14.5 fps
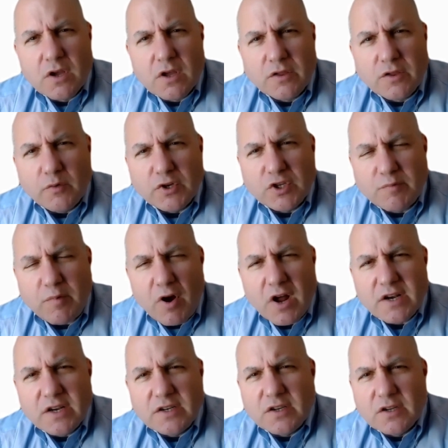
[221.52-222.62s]
the
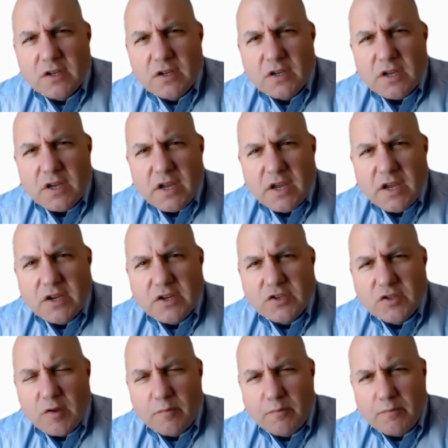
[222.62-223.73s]
respondent is
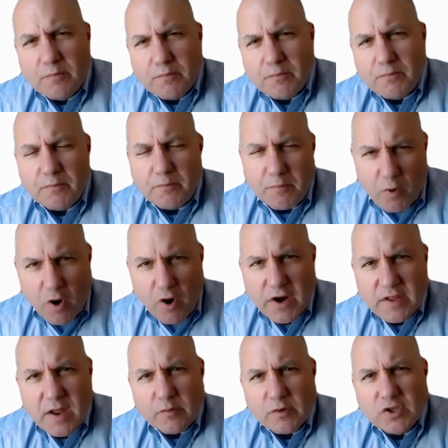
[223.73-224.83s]
the party
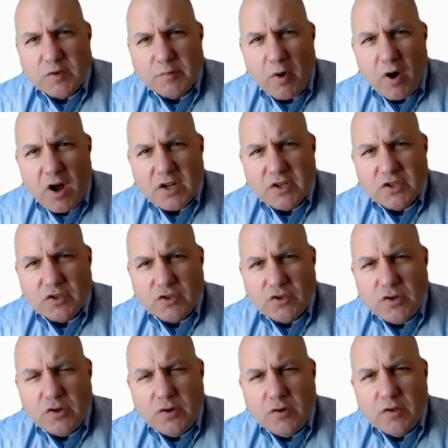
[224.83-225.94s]
that responds
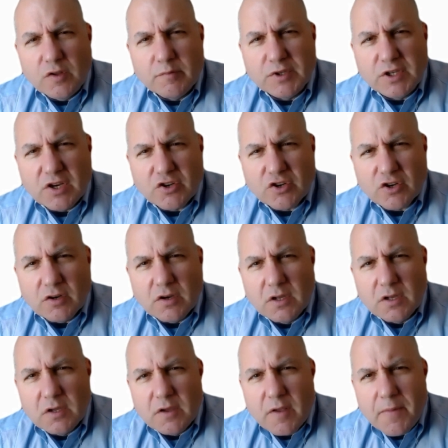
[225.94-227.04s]
to the petition.
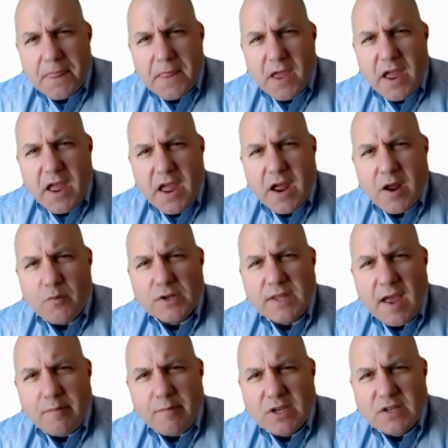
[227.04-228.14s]
And what
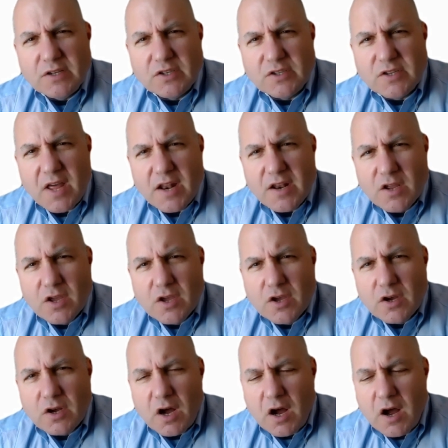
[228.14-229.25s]
that means is that
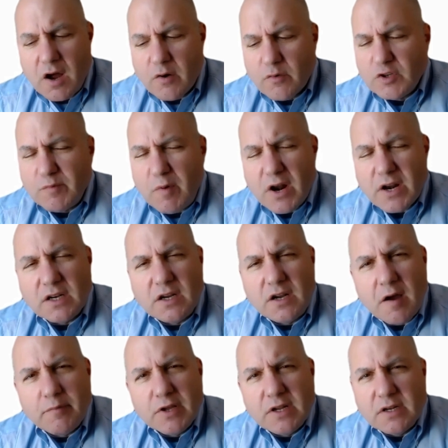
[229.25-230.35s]
a respondent can
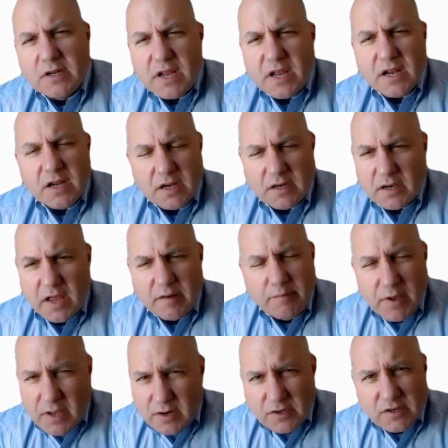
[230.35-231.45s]
come in and
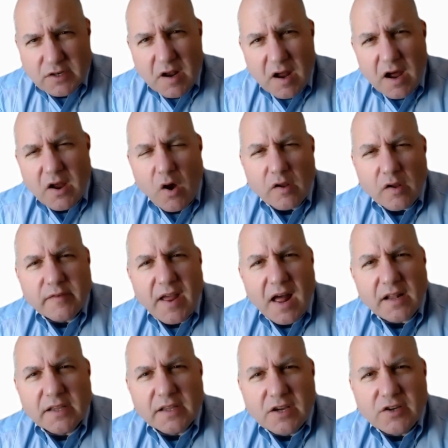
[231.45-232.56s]
admit or deny all of the
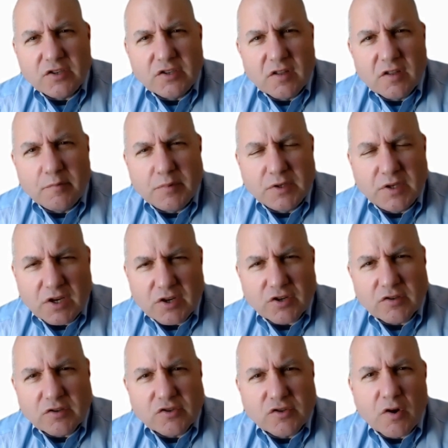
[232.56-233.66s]
allegations of the
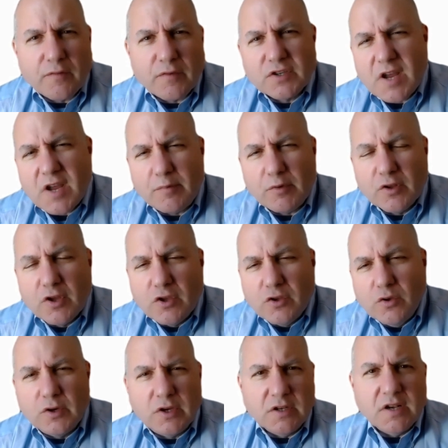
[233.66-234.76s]
petition. So, for example,
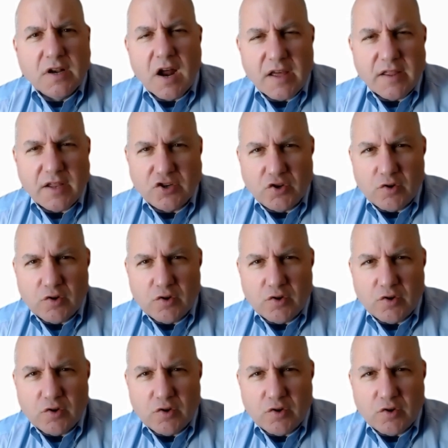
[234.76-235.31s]
you can deny that